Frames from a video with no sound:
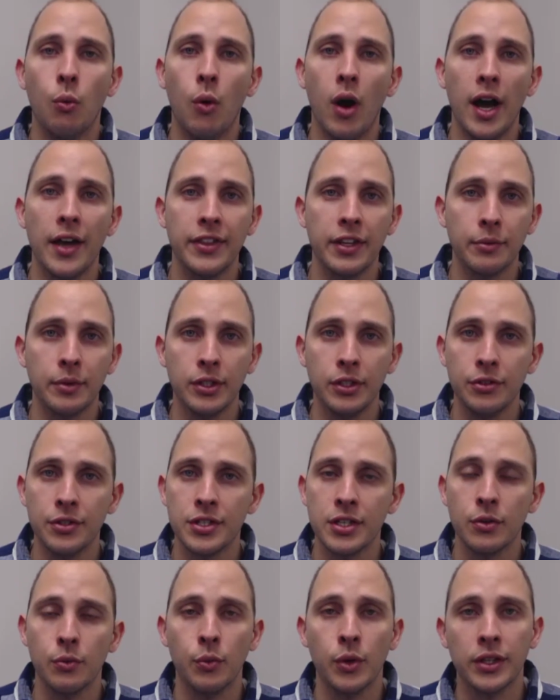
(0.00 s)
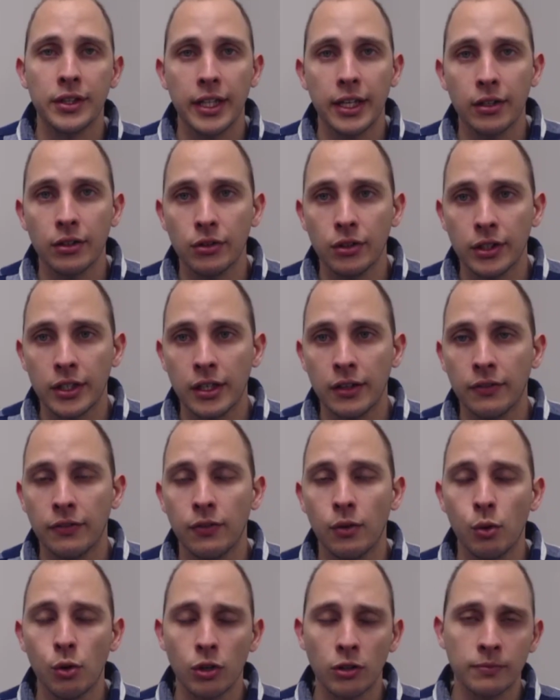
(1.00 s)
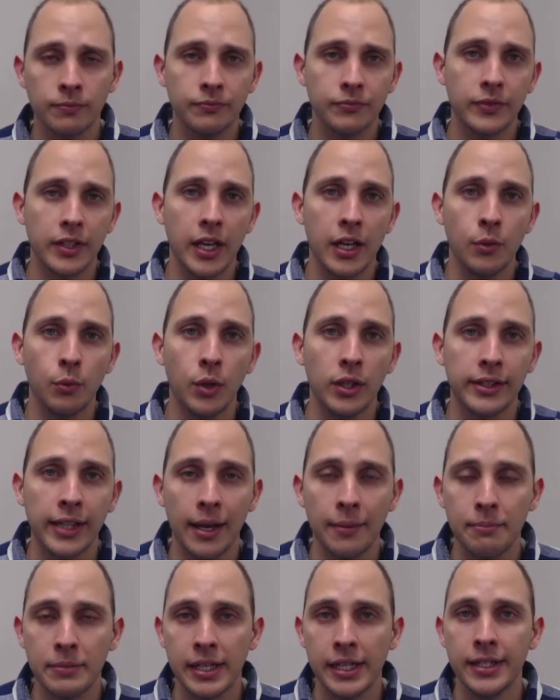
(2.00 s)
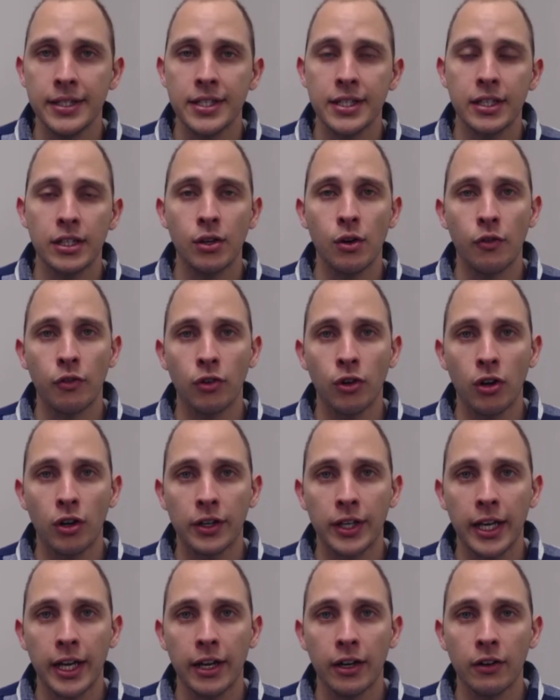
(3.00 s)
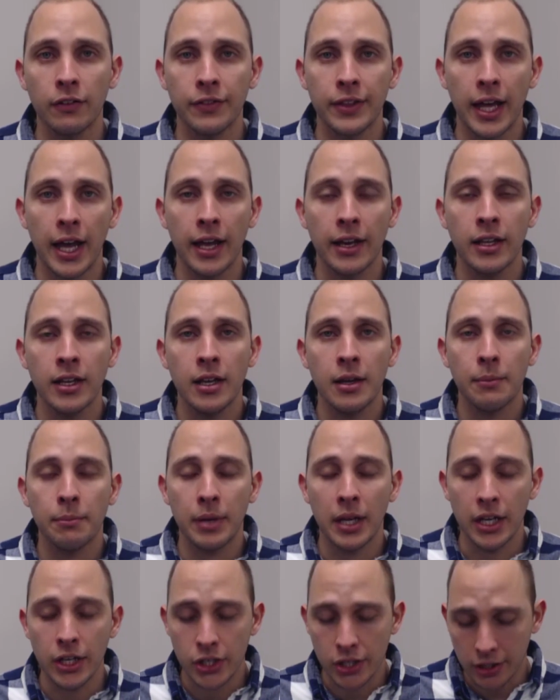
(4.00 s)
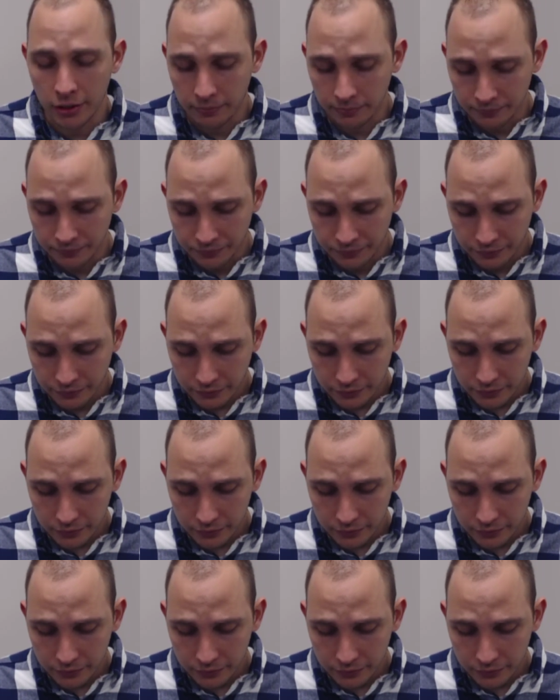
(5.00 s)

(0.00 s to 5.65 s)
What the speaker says: why they would use it, what they are looking for, and what that means in the overall care of that patient.